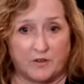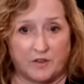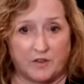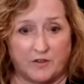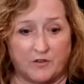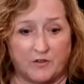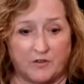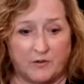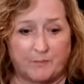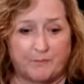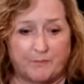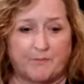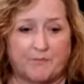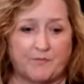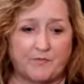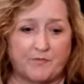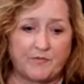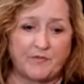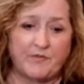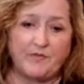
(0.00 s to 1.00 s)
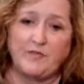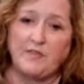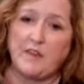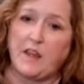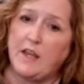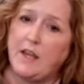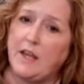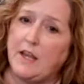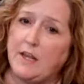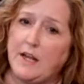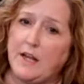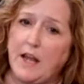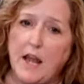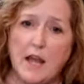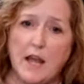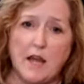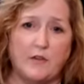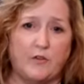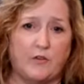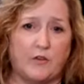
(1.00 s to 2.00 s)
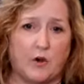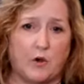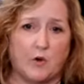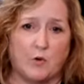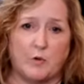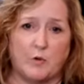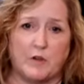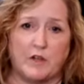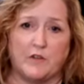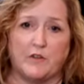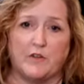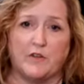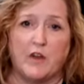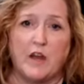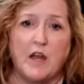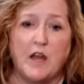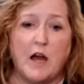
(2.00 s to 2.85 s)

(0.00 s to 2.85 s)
Fitz. And as always,